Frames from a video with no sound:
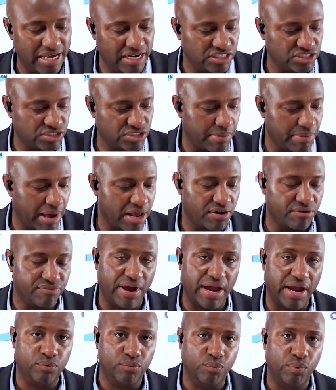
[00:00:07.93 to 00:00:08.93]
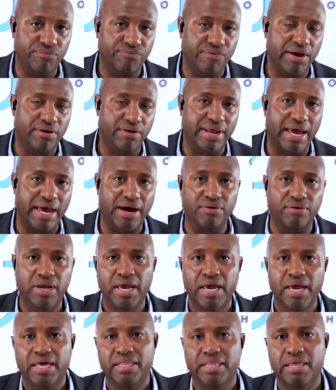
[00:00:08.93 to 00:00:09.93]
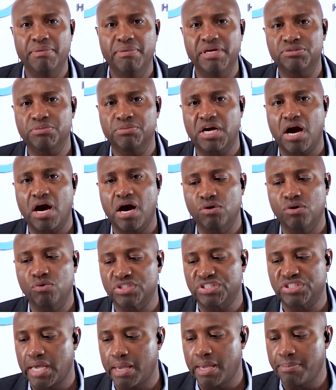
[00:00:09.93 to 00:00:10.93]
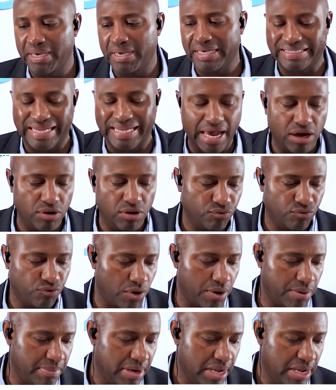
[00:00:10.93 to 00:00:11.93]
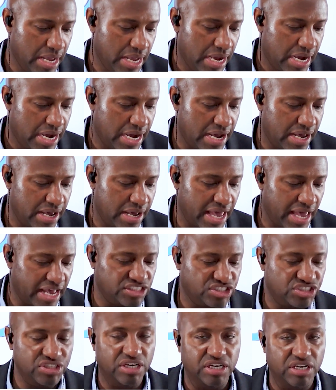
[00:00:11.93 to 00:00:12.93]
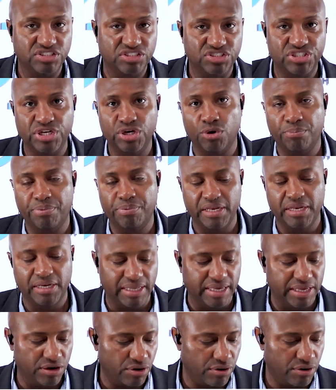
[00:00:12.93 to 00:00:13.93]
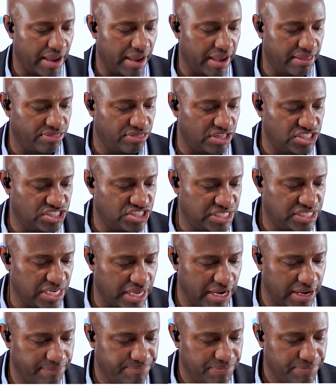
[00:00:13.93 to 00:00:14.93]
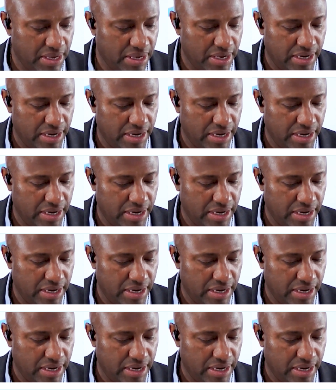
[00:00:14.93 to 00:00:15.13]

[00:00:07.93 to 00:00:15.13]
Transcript: As a matter of fact, we found out that Mitch McConnell was stepping down from as GOP leader in the Senate.